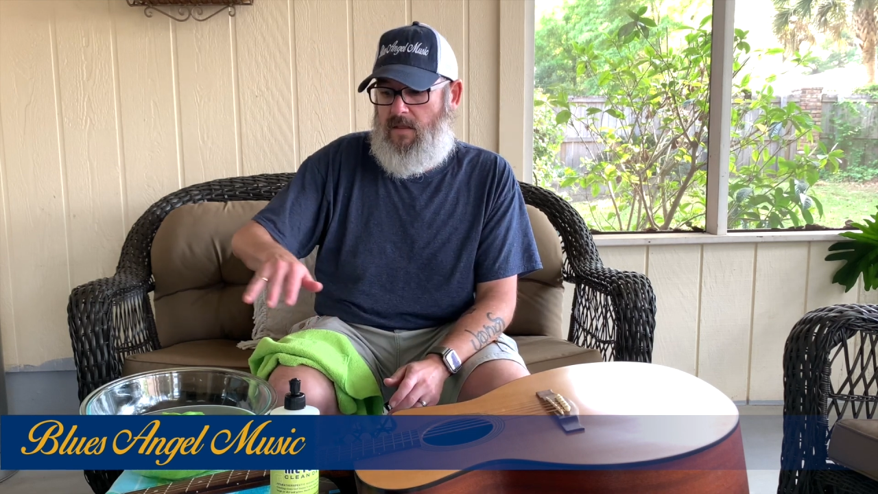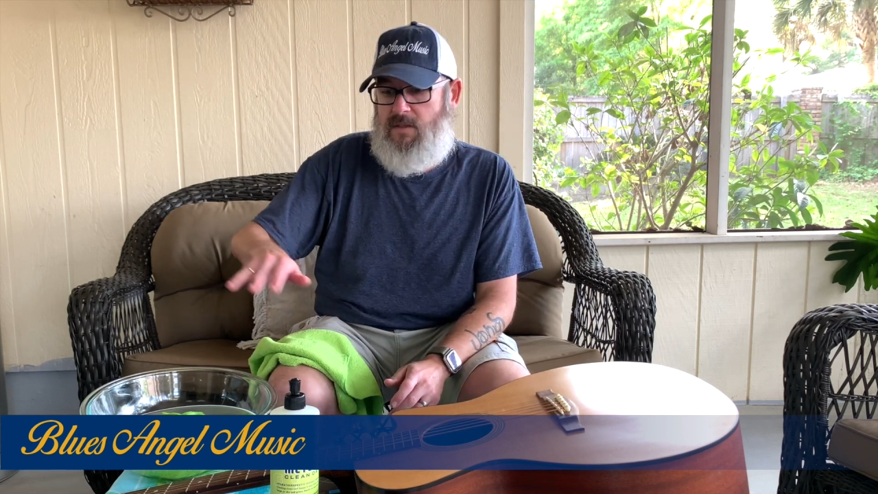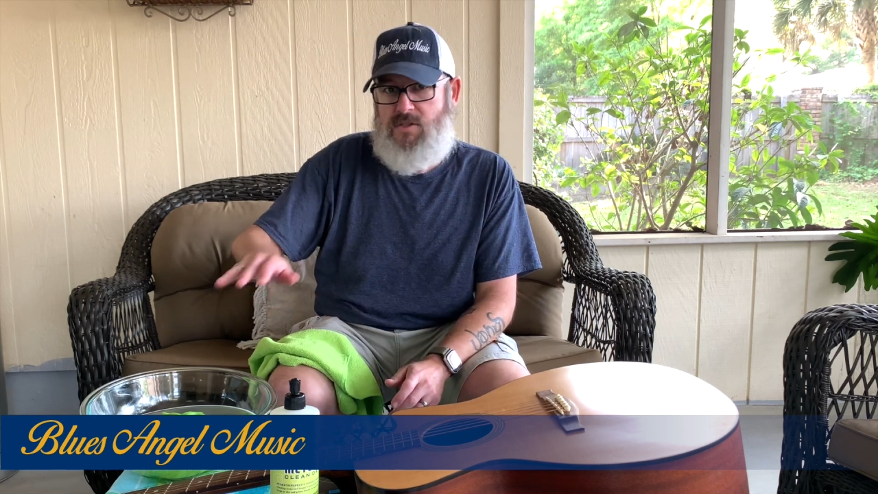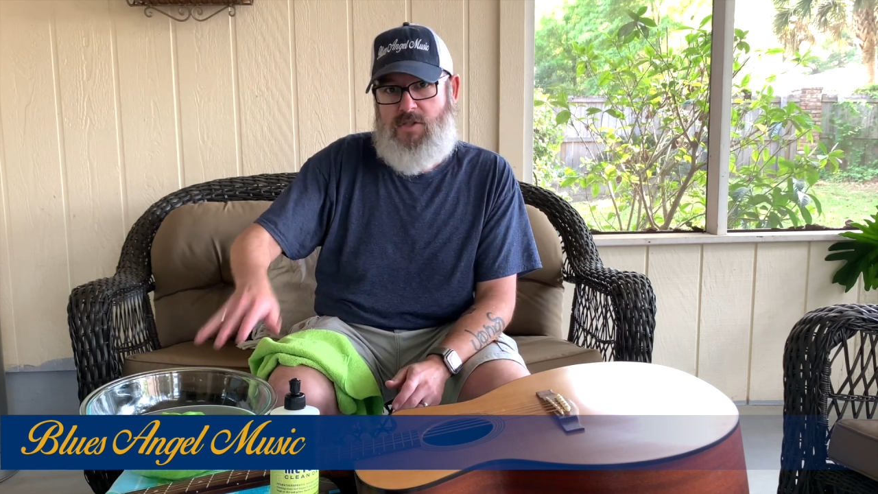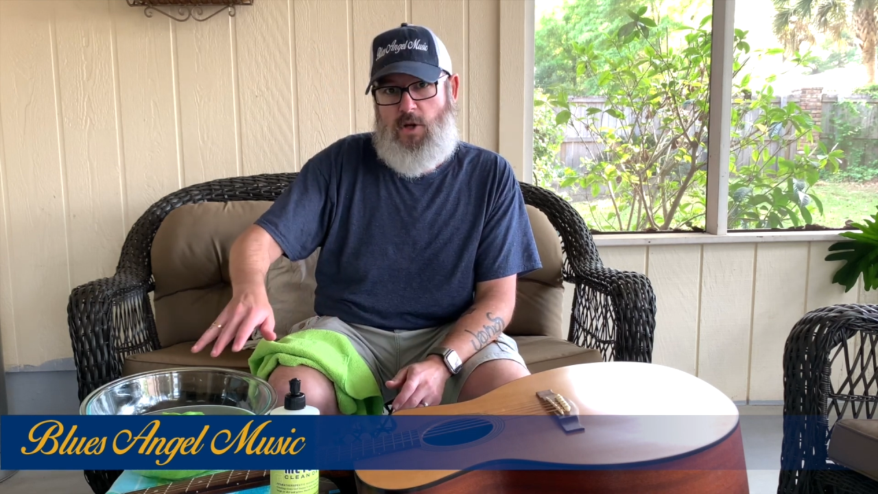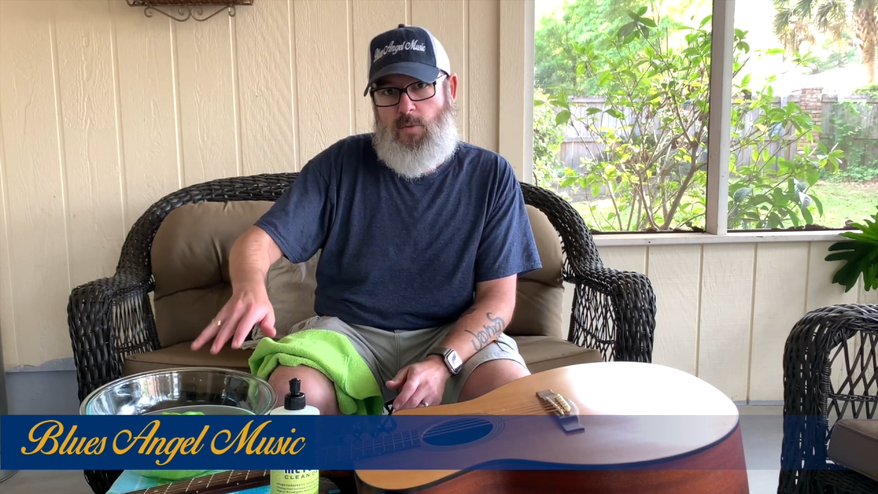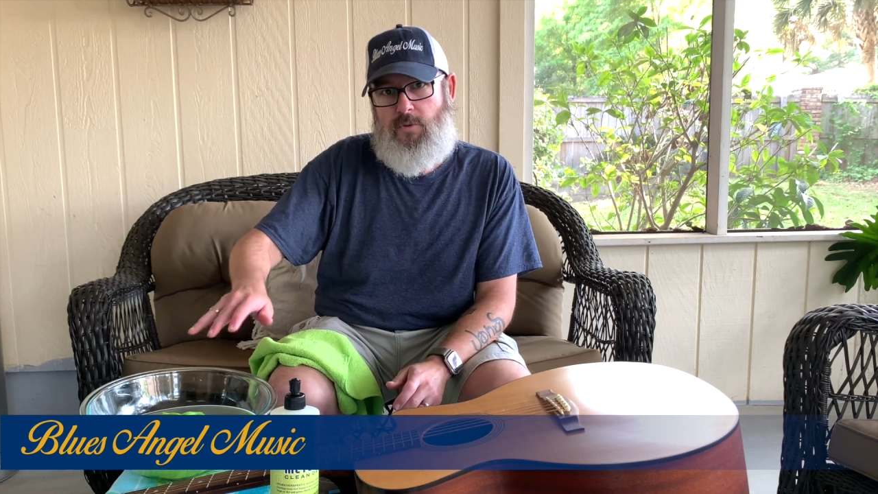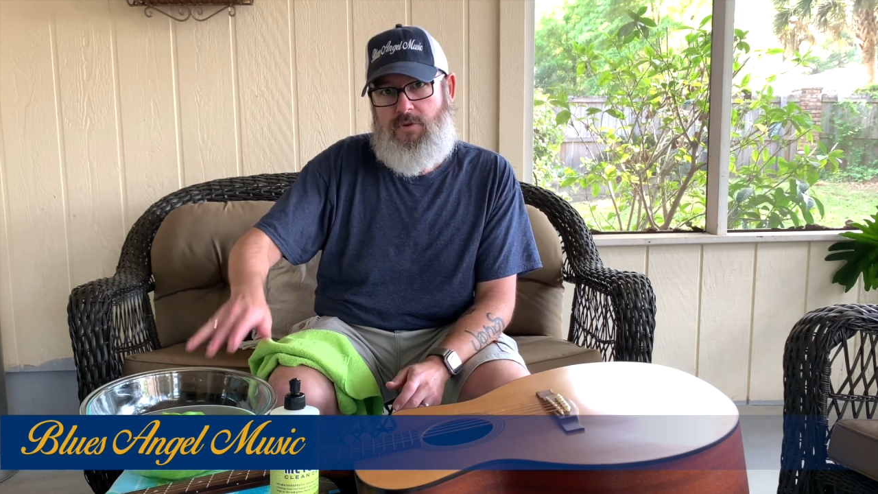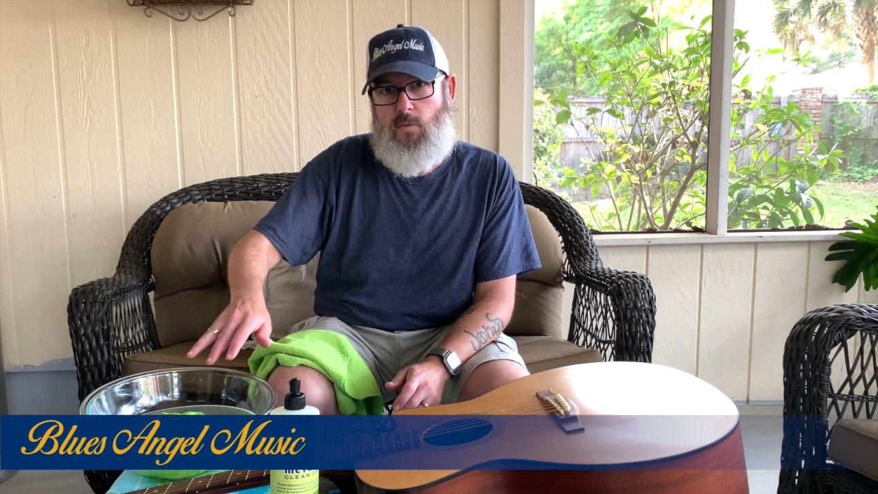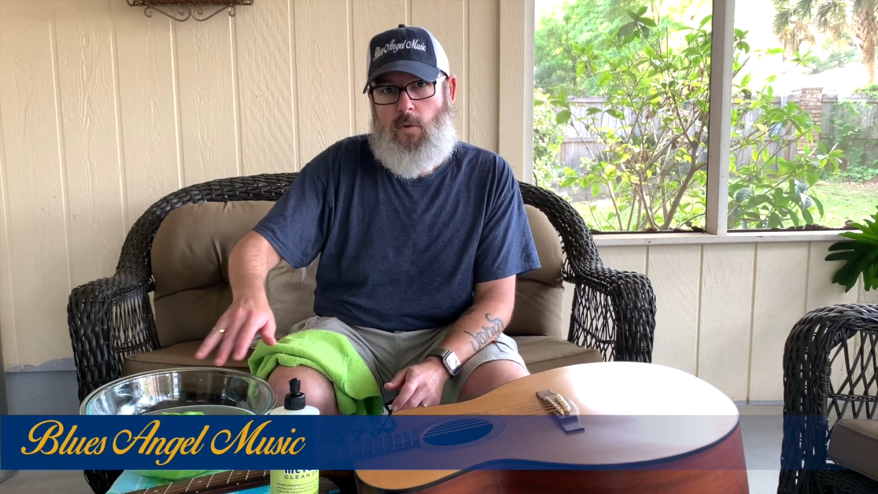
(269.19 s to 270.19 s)
the soap
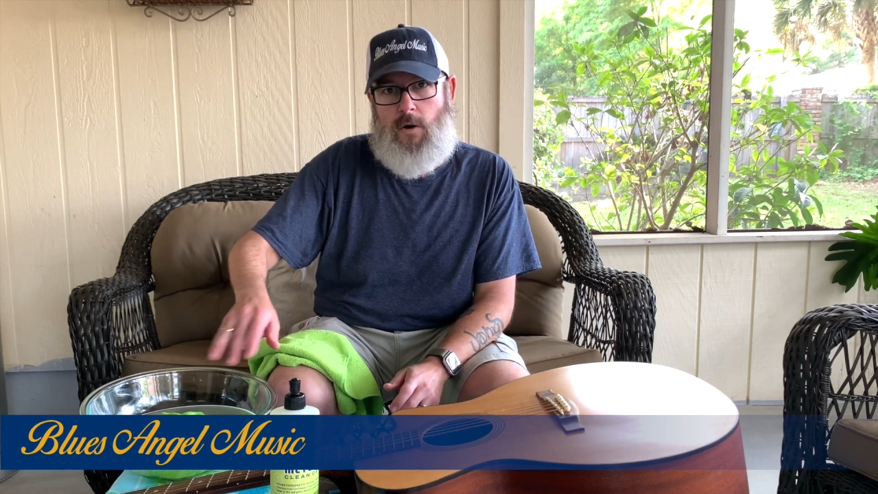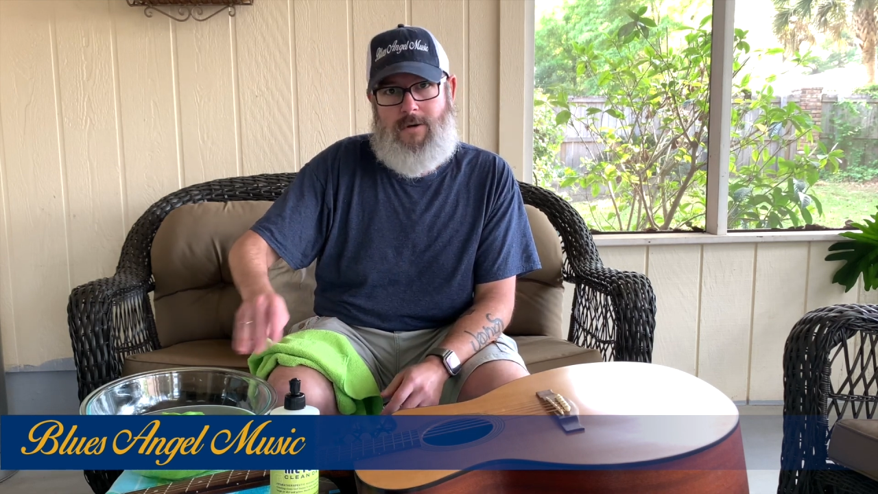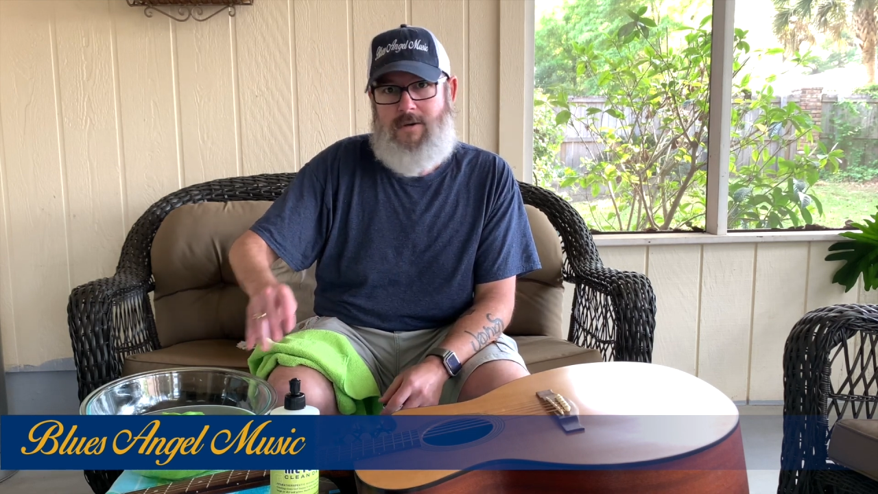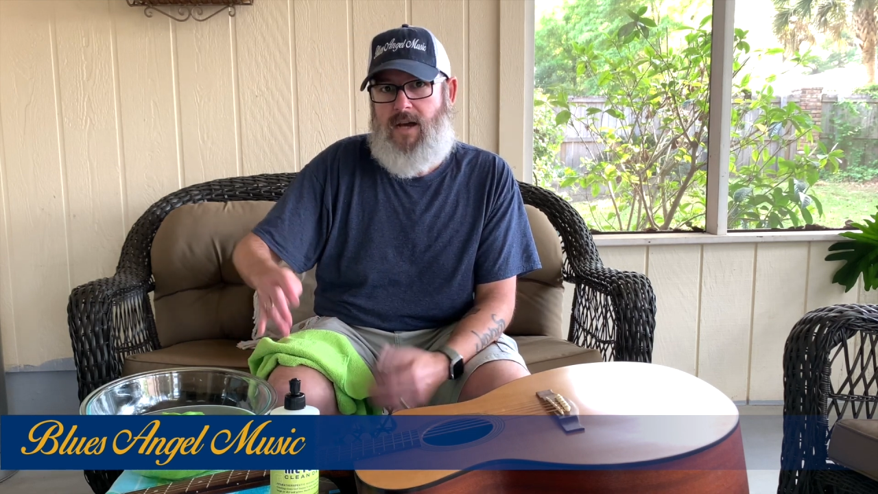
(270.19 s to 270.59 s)
with the water,